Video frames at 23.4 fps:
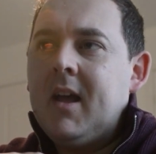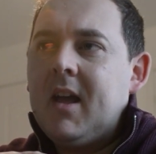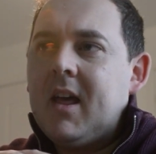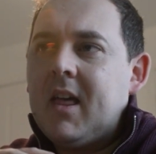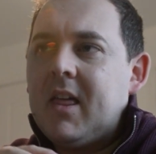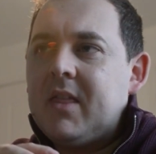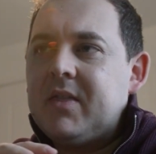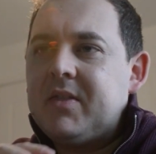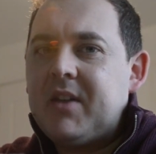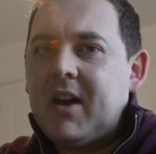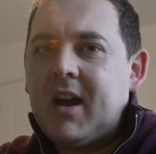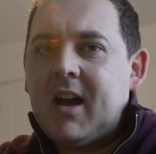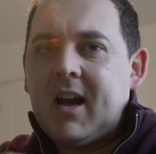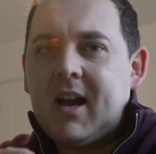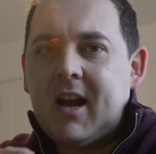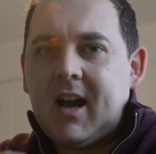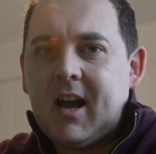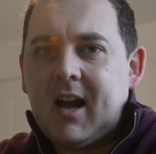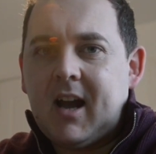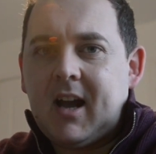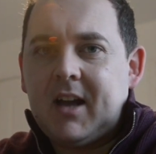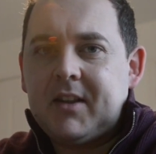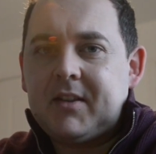And
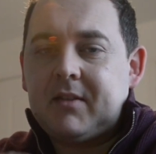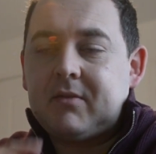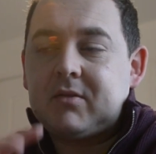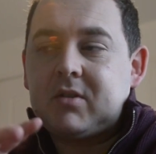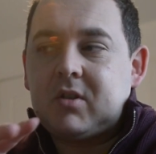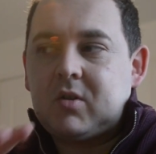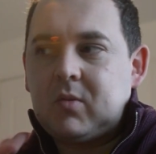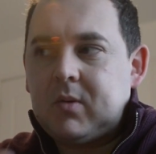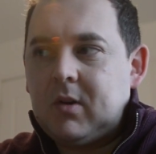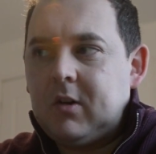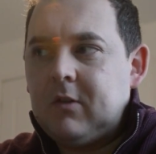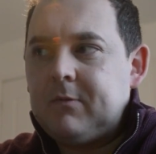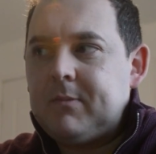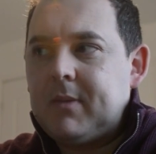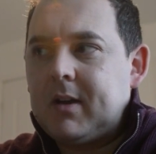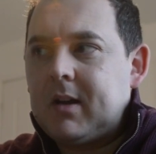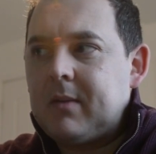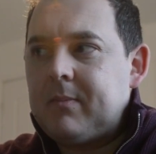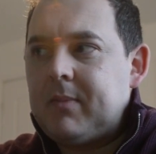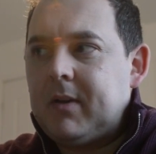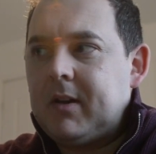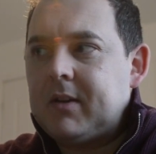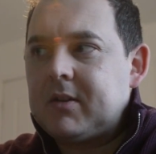that was a 12
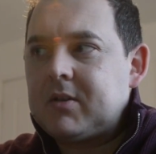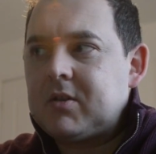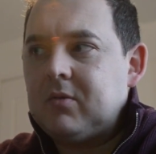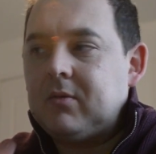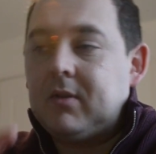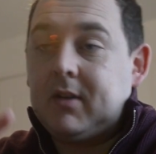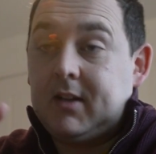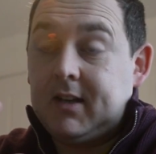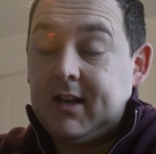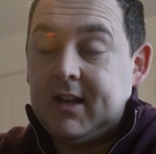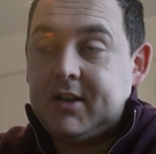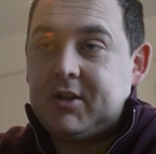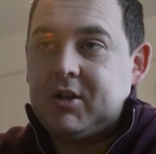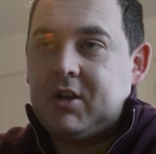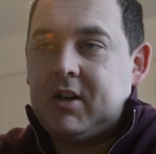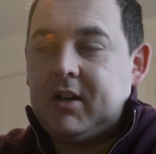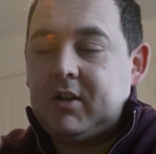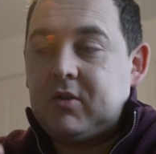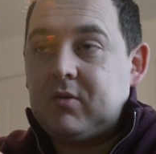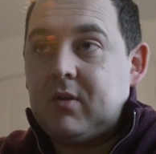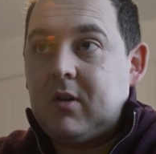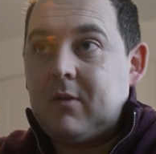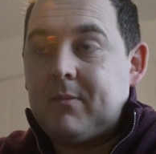megapixel,
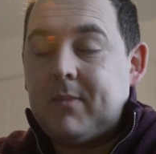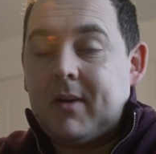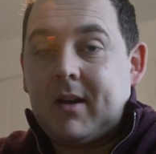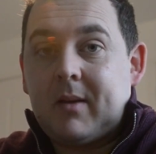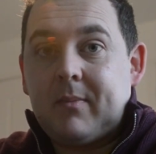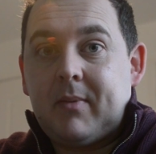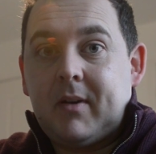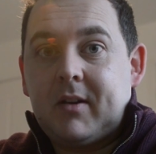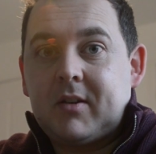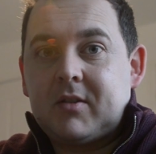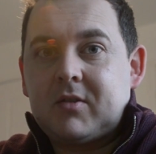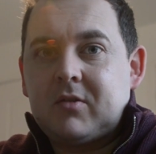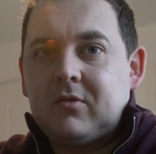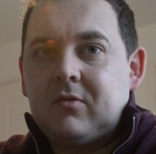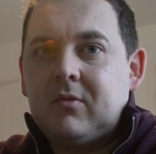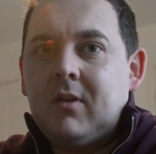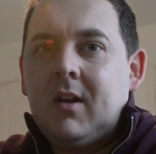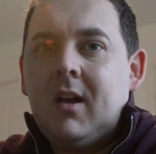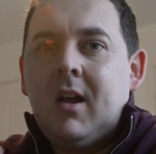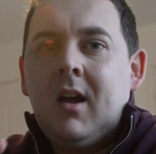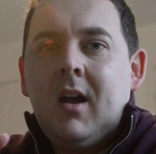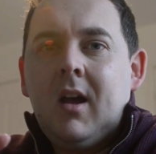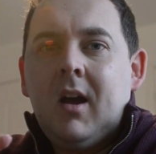allegedly 12 megapixel,
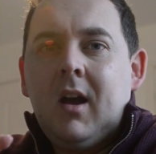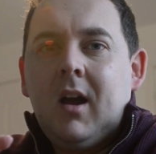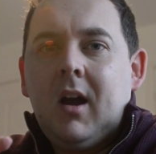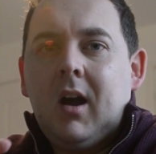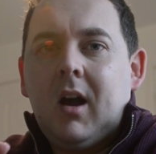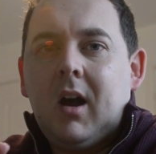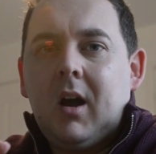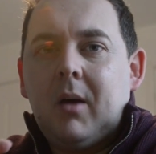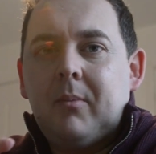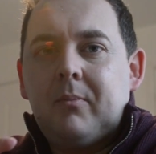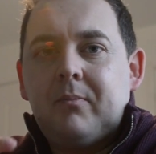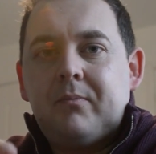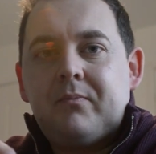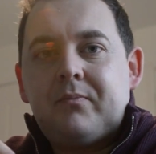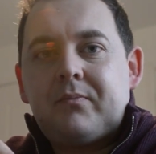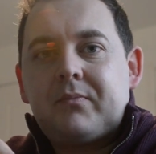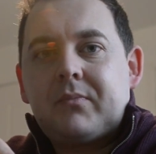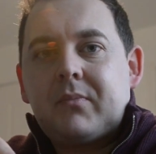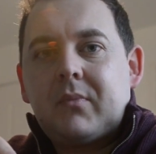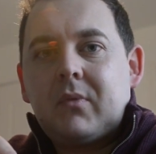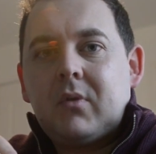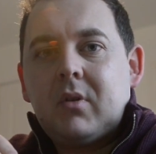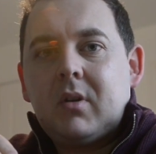
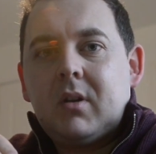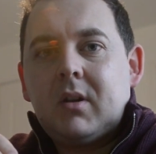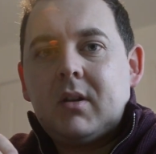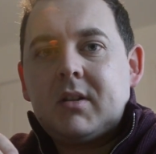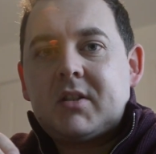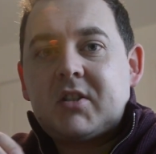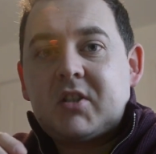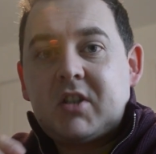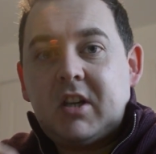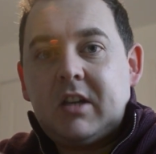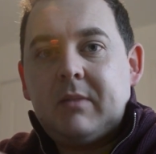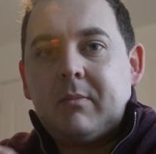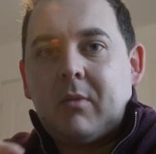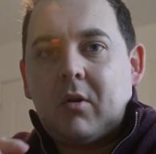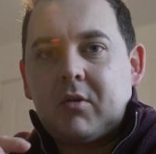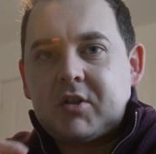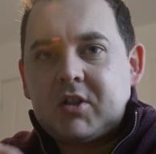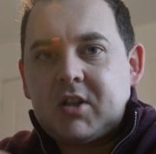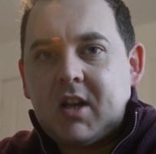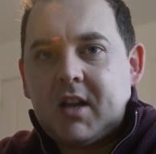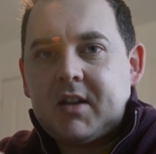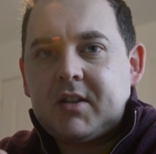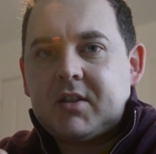CMOS
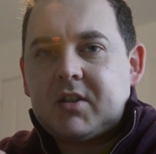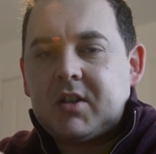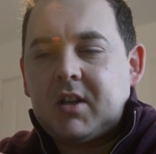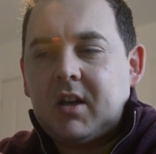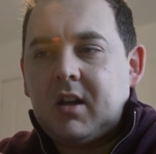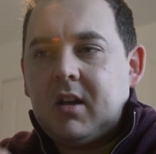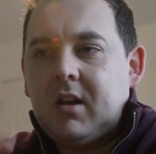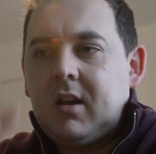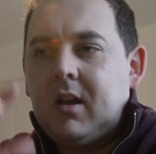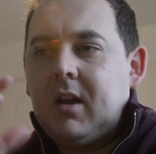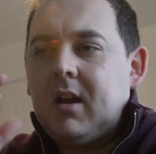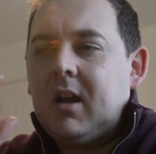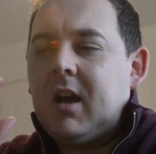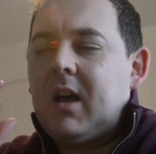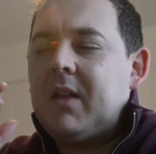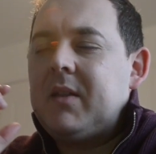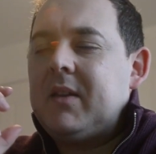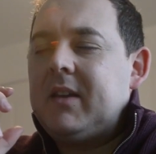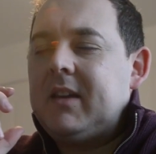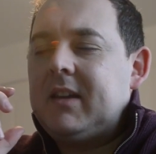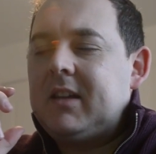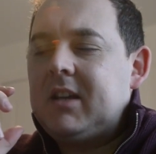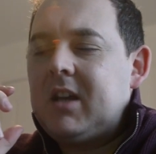sensor.
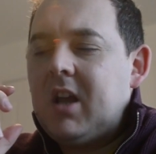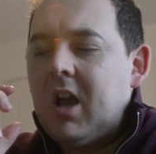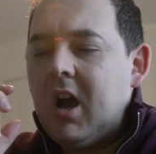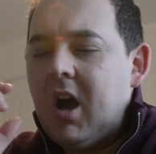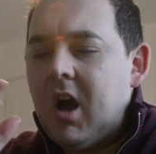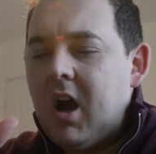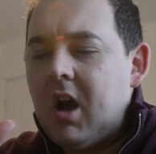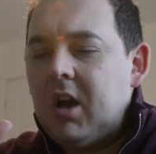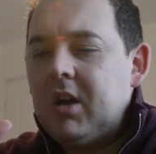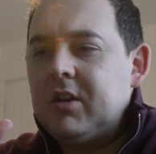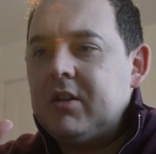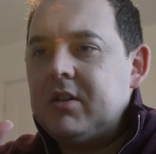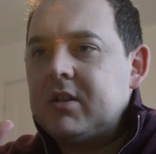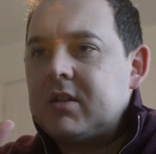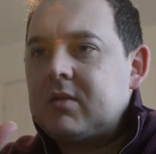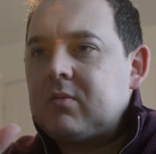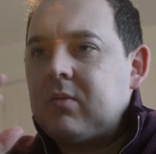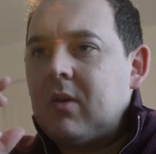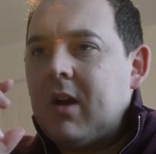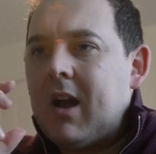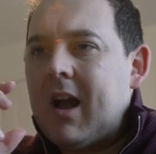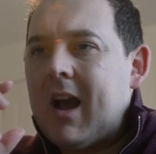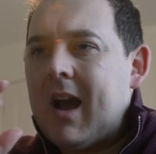And the
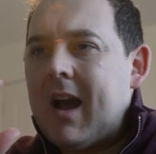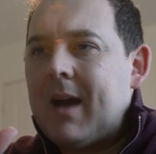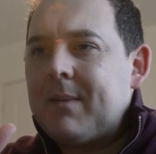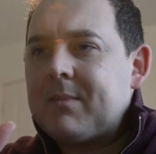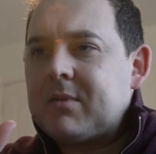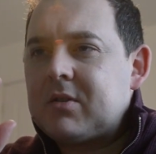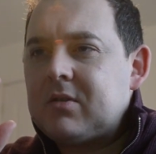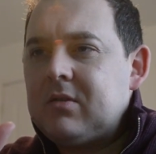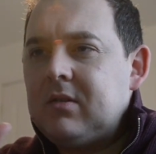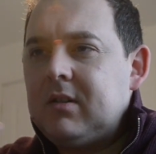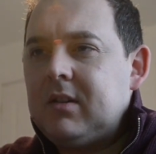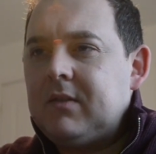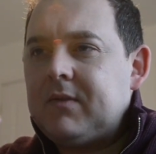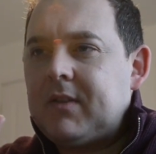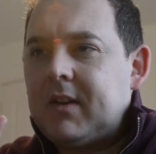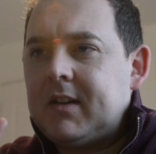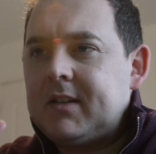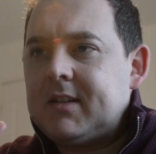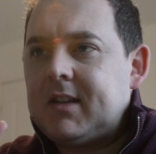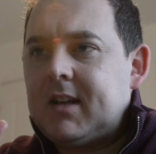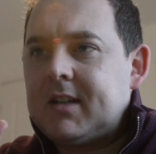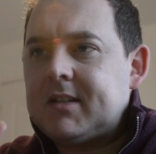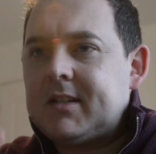colours were absolutely
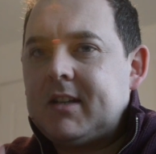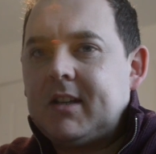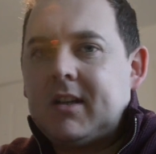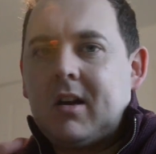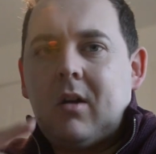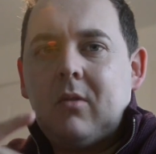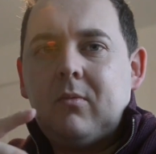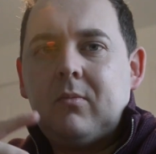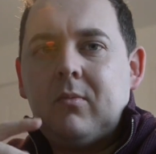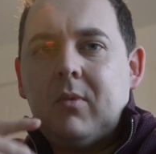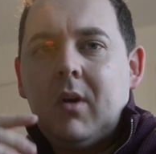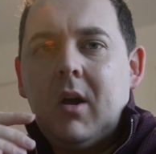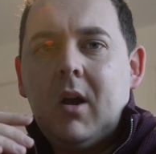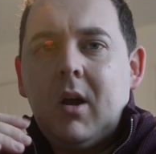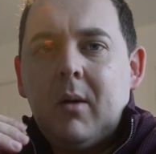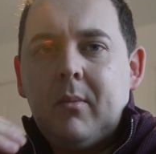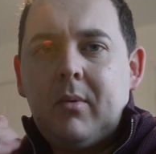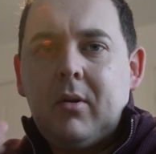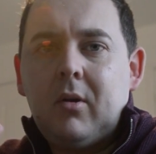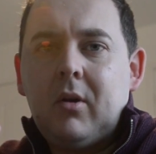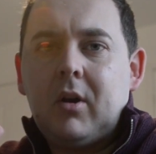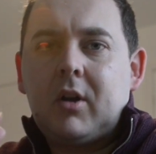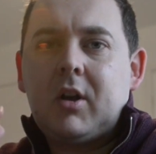fantastic. I'll
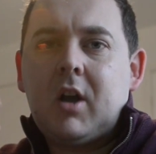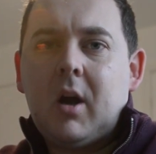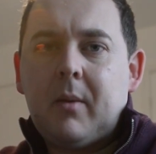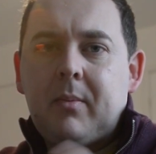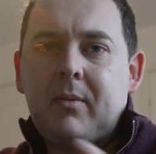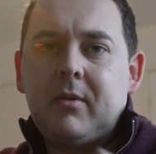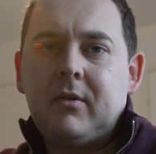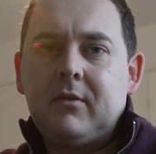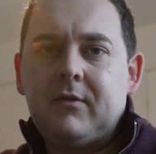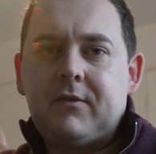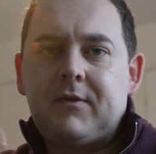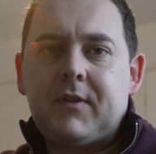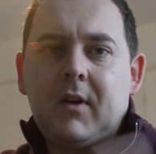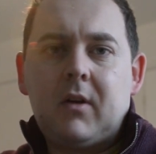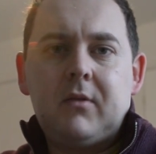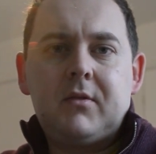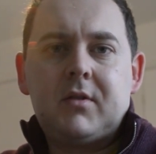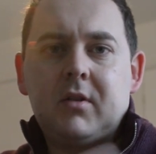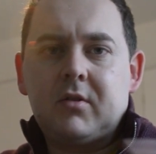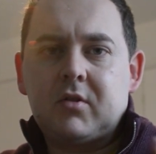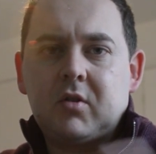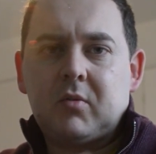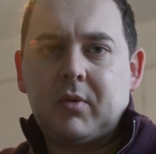put a couple of
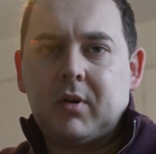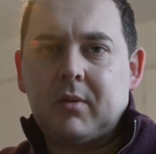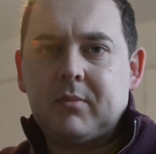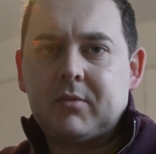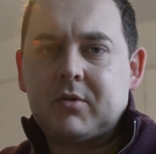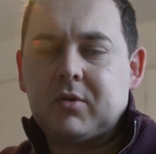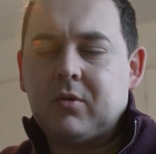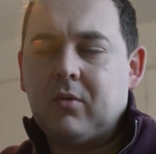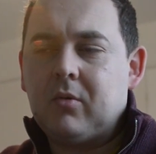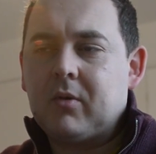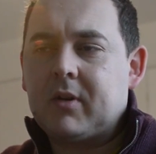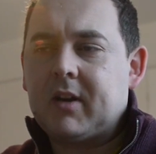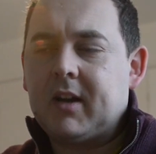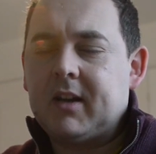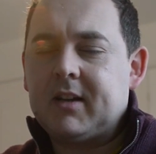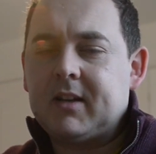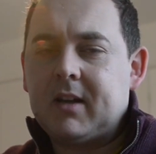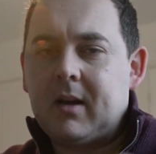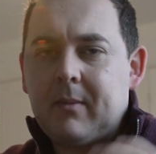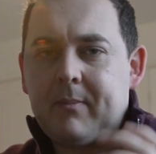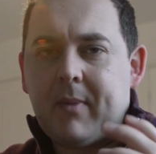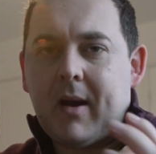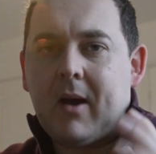photos on when I'm
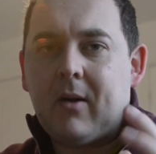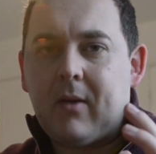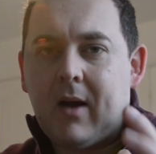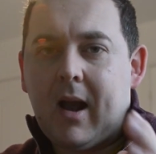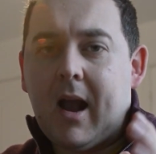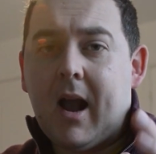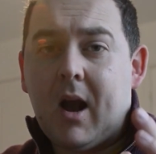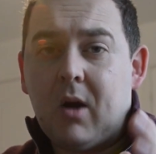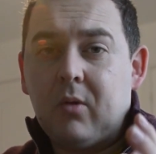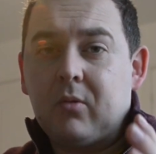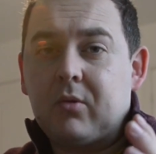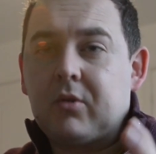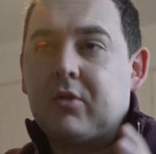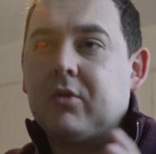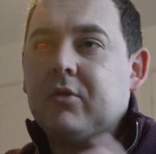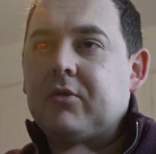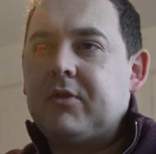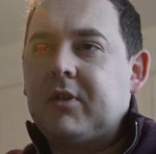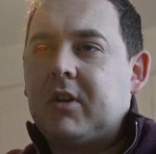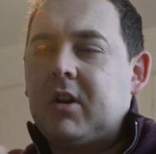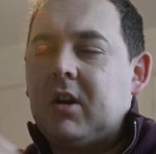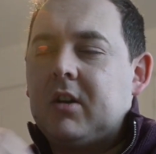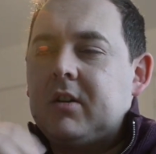talking about how
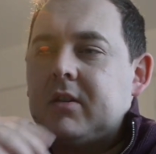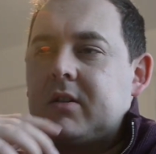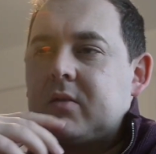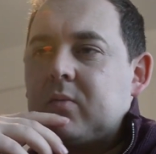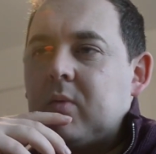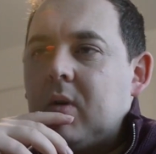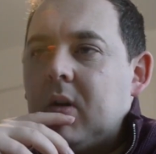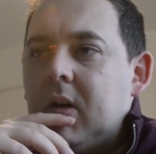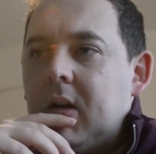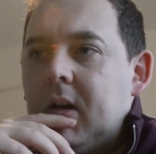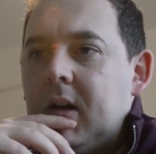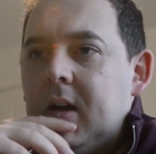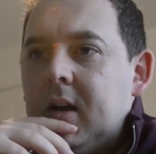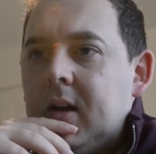good the colours were.